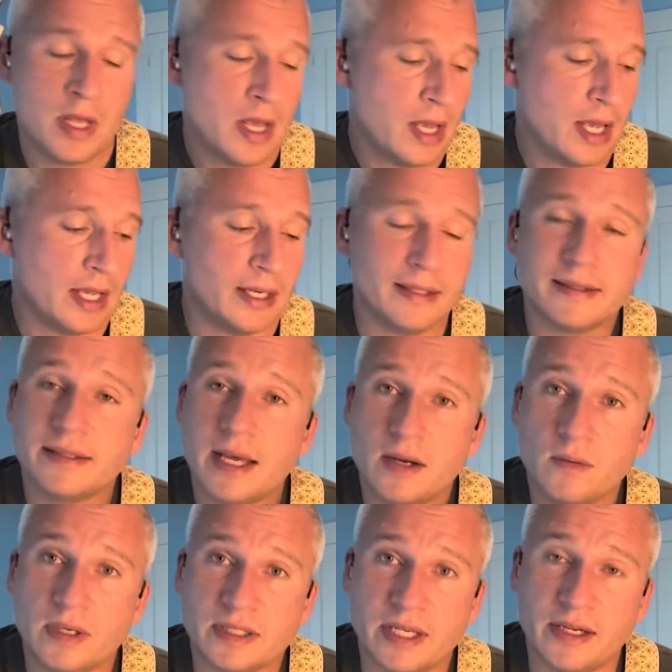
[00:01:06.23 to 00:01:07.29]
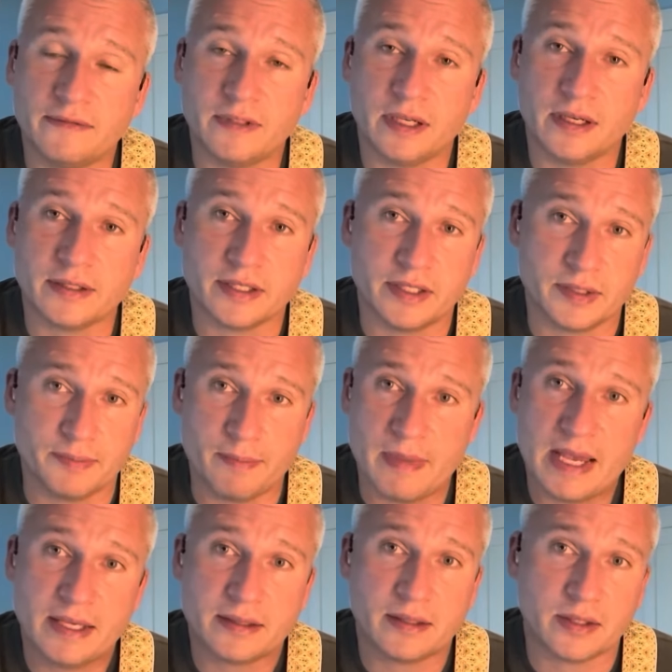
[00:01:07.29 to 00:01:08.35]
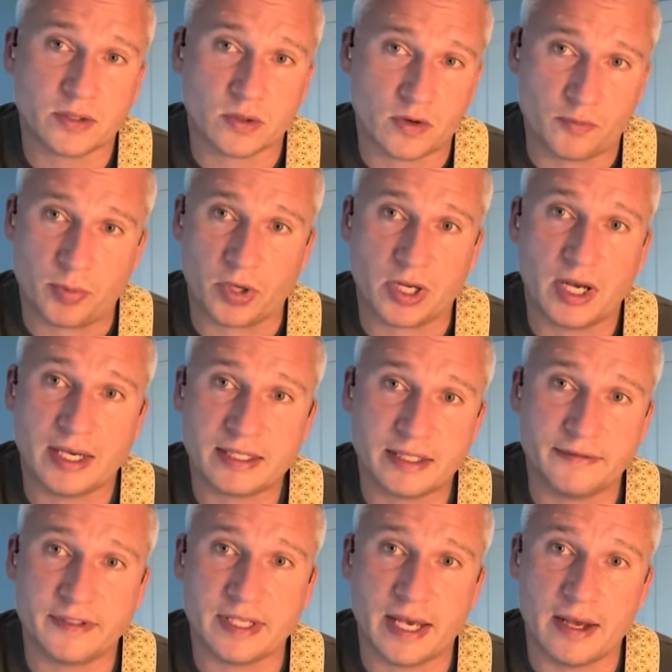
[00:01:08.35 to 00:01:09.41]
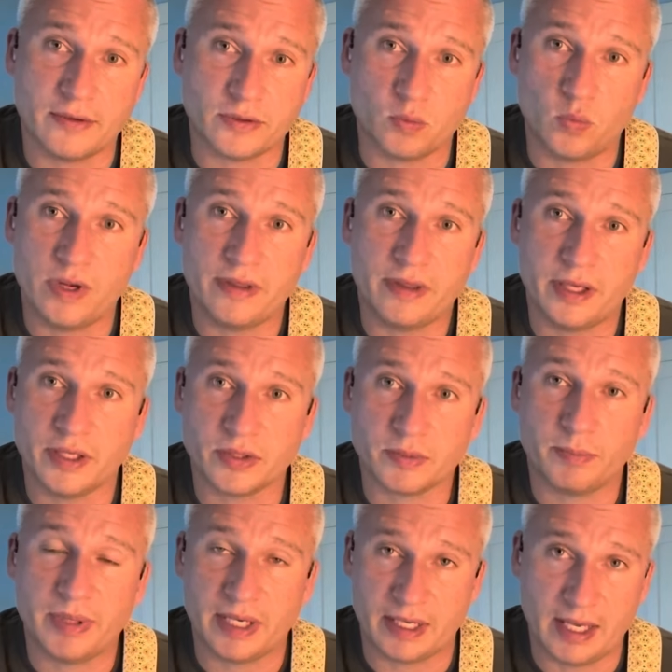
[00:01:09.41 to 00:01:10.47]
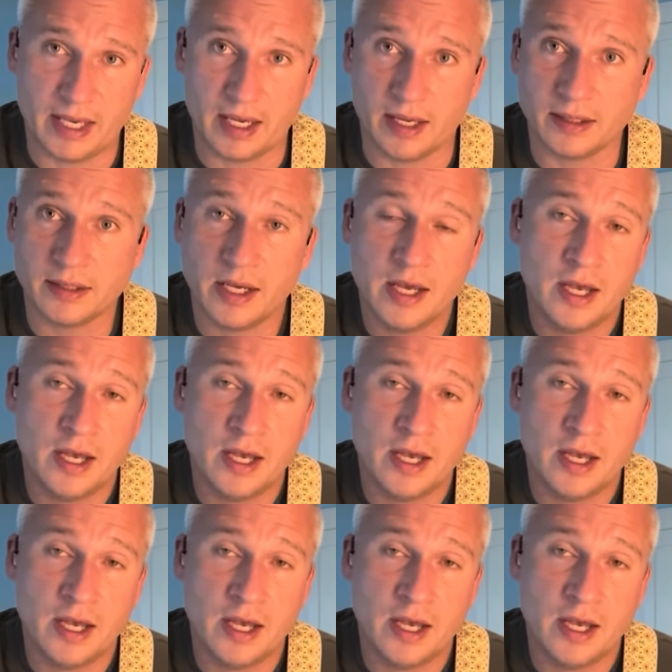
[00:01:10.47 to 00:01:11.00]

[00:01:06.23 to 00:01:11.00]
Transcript: And instead what Dave does is makes the sort of percussive sounds with his pick hand.